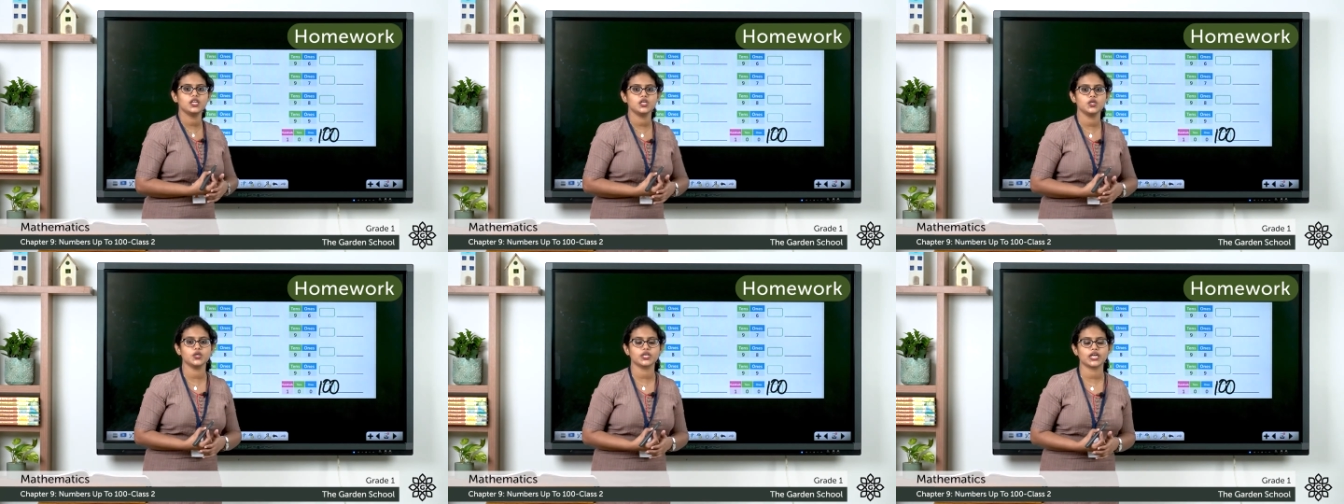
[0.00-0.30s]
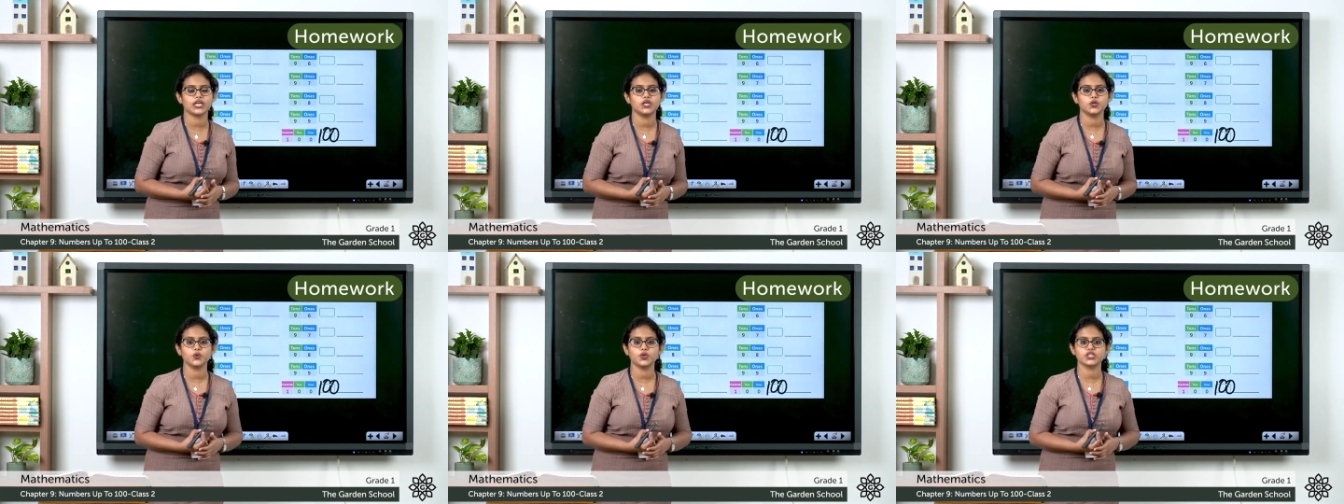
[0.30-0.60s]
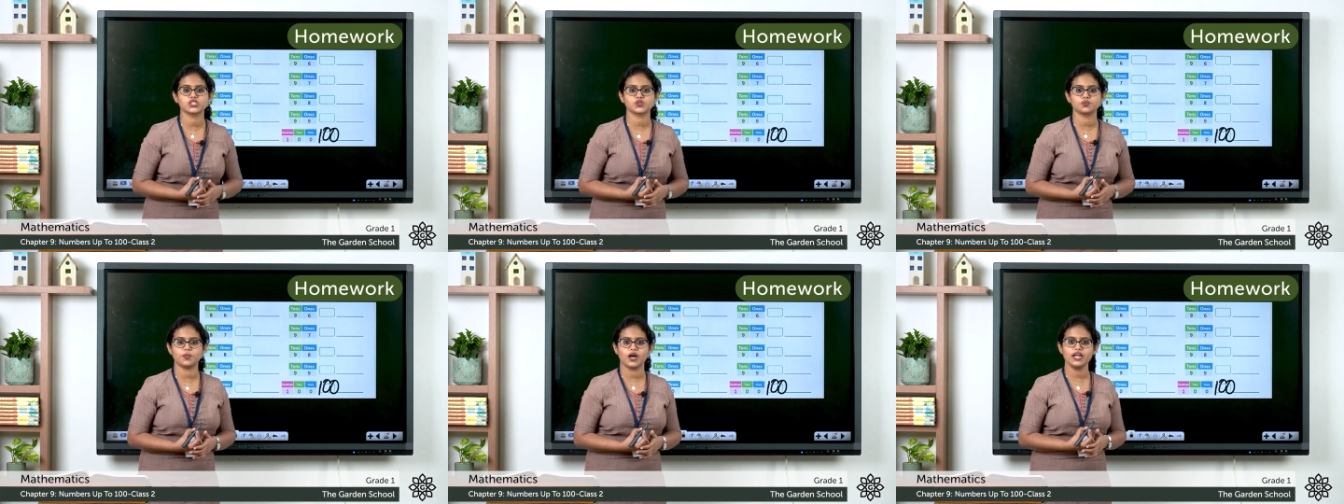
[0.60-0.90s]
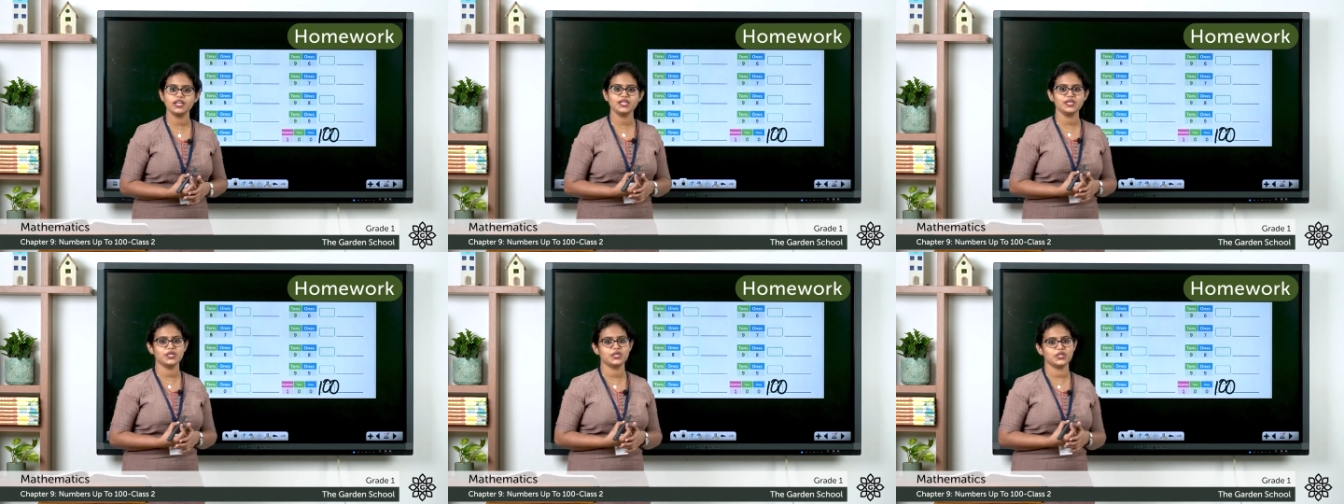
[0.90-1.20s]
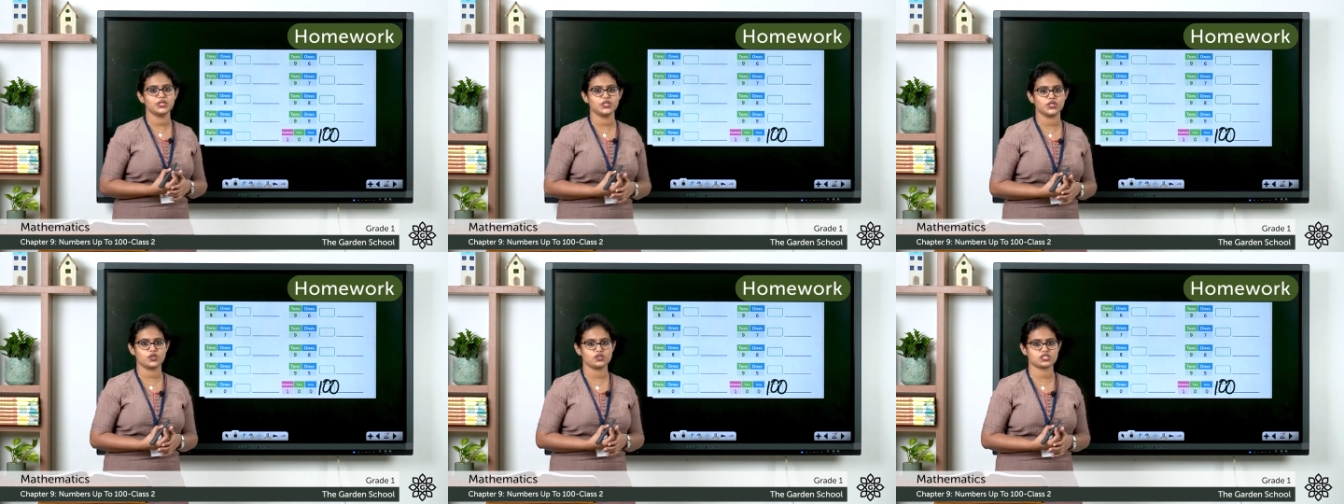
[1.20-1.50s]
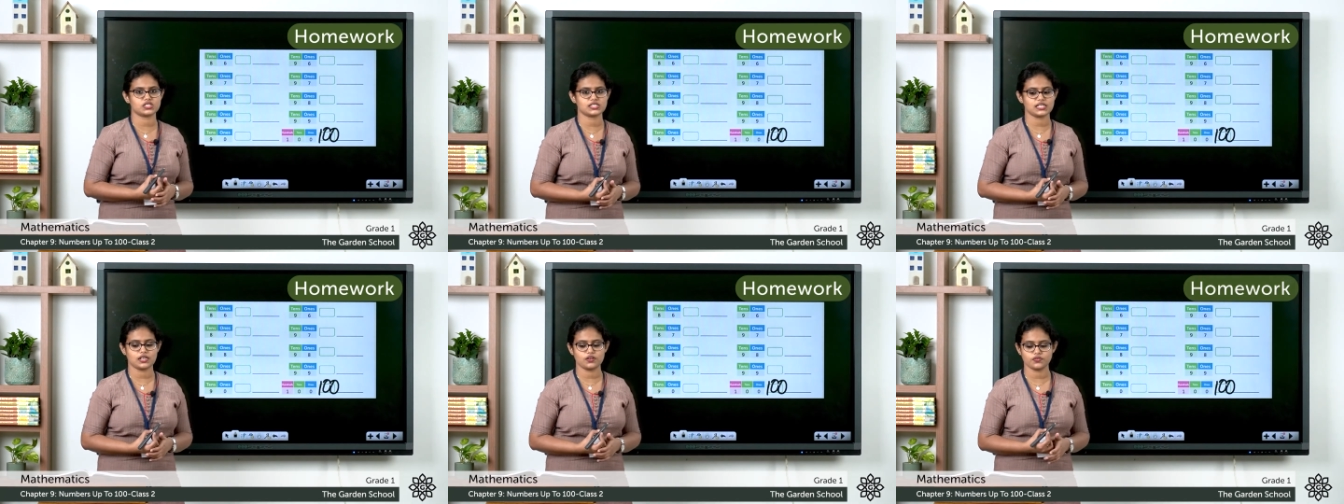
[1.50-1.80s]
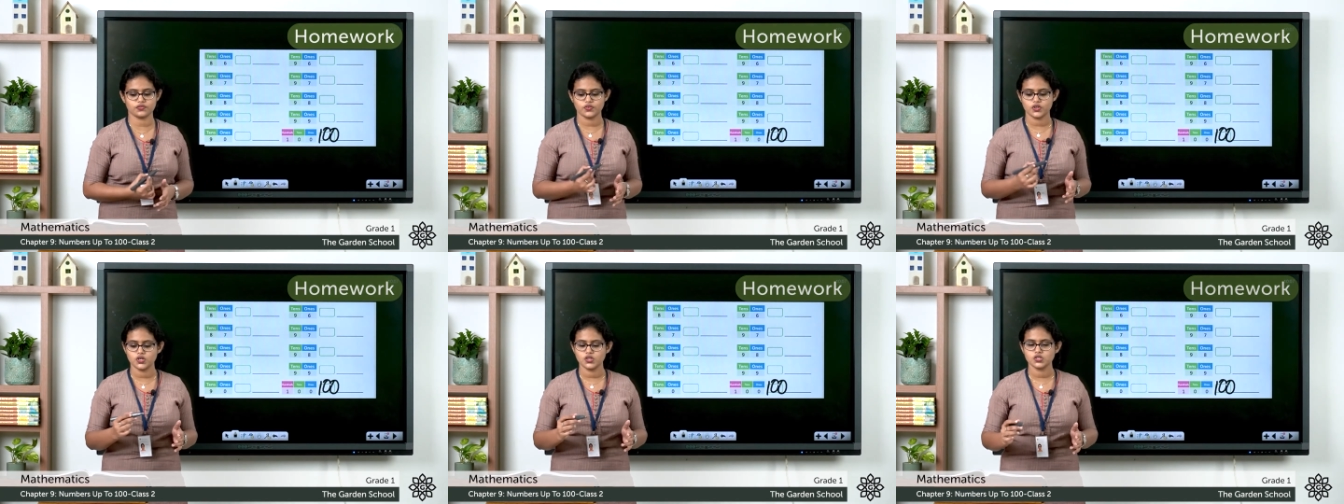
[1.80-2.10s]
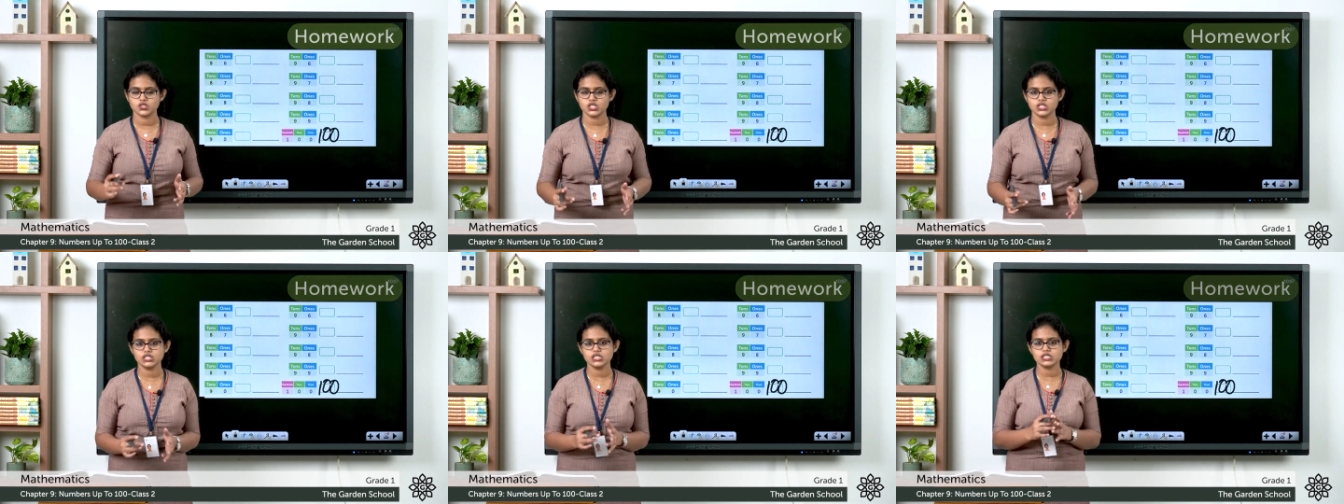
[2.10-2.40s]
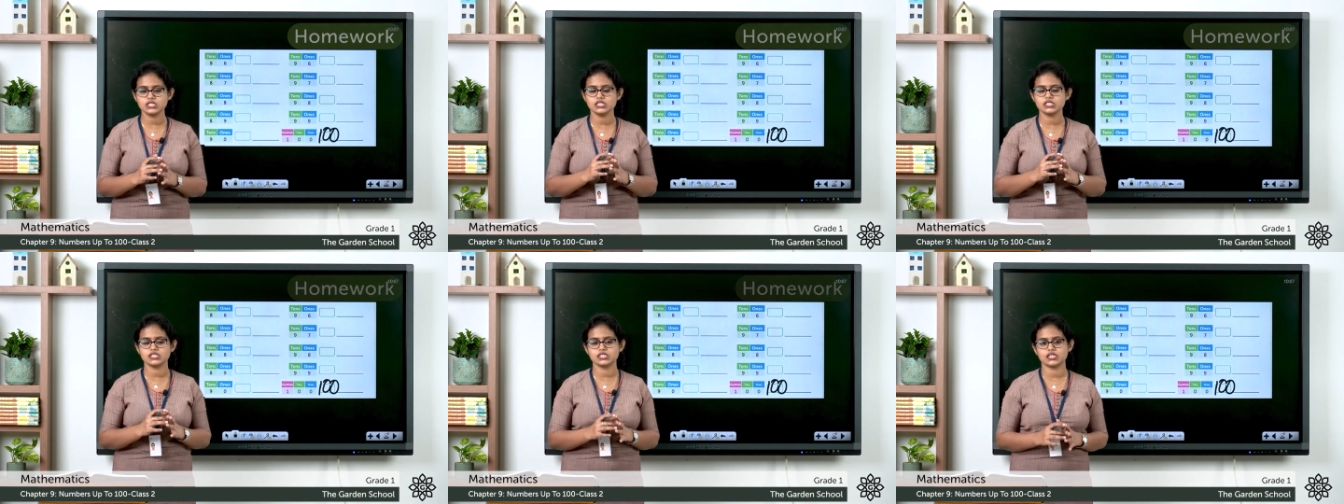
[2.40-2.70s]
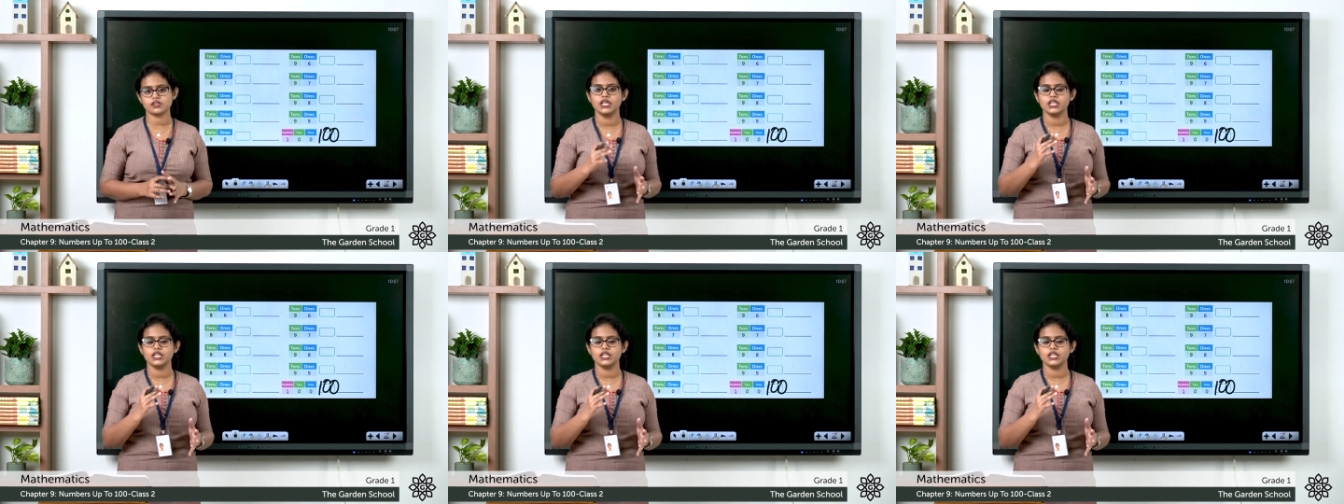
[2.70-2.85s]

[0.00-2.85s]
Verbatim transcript: you can do it by yourself. So this is